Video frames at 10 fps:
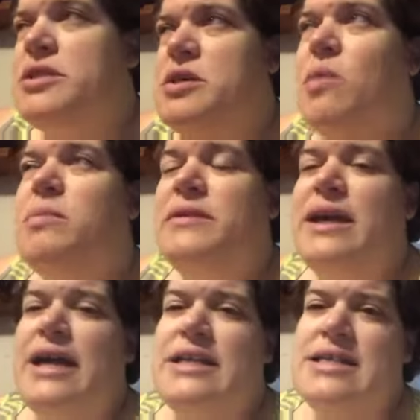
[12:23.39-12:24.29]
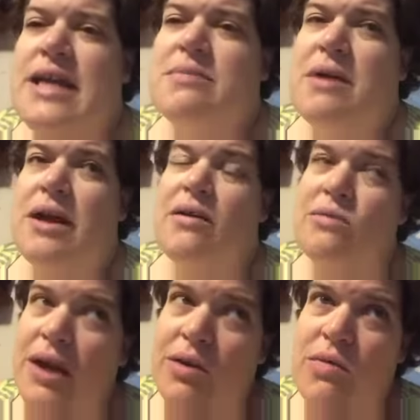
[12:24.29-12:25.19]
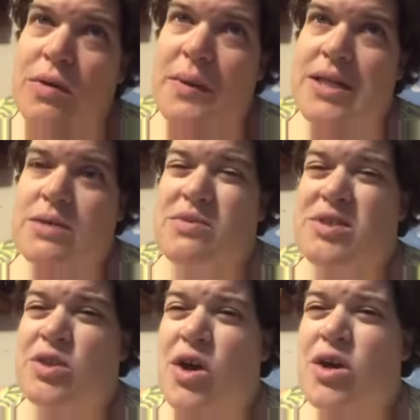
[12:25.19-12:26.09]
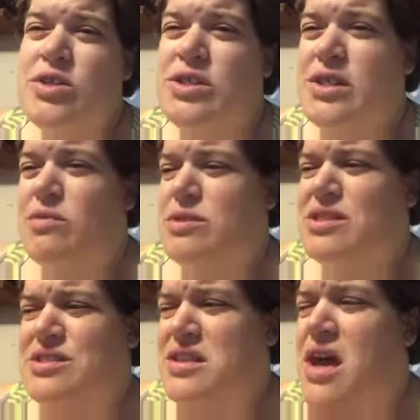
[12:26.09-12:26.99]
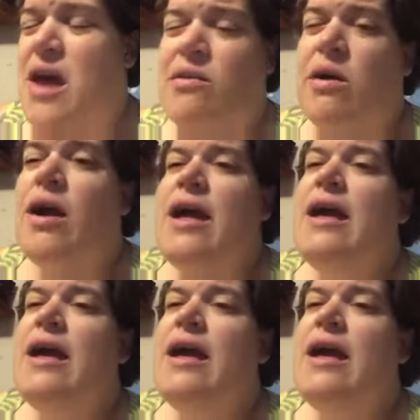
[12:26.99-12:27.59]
So, but they had to take my right ovary because it was enlarged, and there was, I don't know.